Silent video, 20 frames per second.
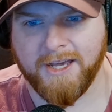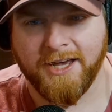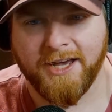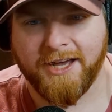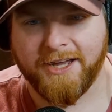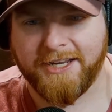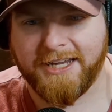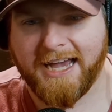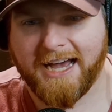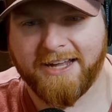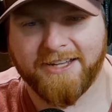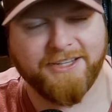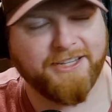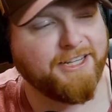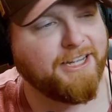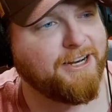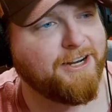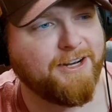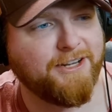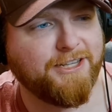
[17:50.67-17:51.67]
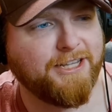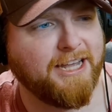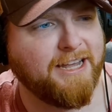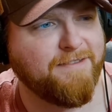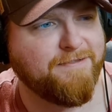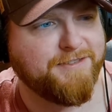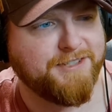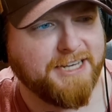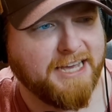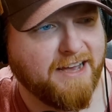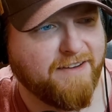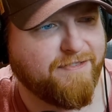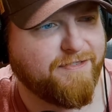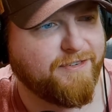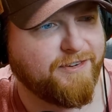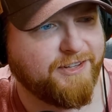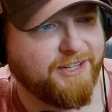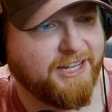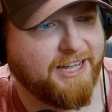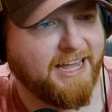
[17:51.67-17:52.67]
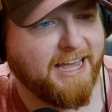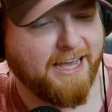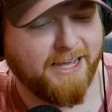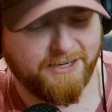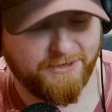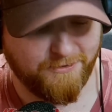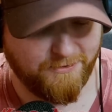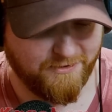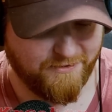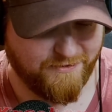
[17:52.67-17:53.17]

Yeah, they've definitely had to have